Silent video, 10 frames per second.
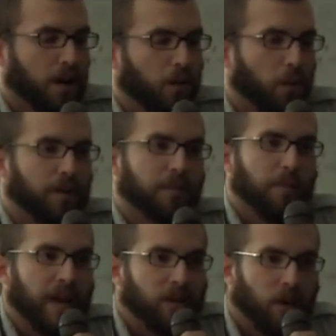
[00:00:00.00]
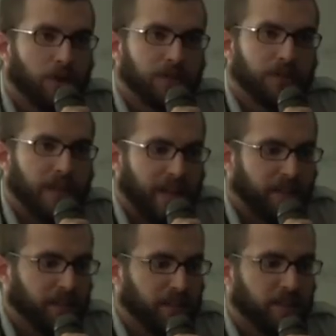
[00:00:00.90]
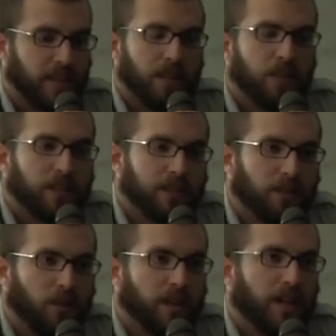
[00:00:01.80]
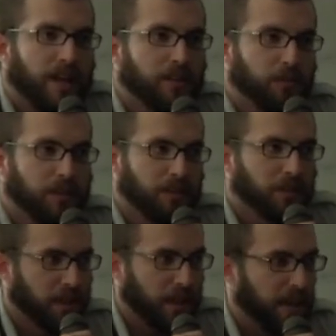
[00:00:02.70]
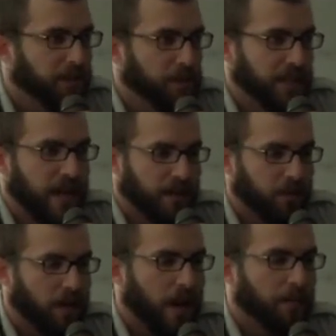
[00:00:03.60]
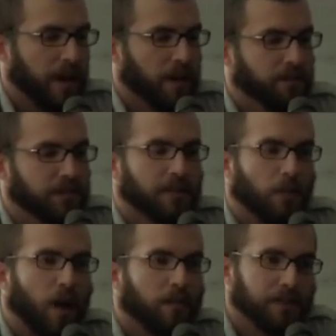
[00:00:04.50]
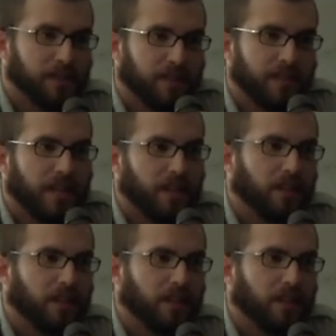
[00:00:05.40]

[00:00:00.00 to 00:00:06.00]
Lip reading: One of the main goals of the Nexus is to increase and organize research on ethnobotanical compounds while facilitating a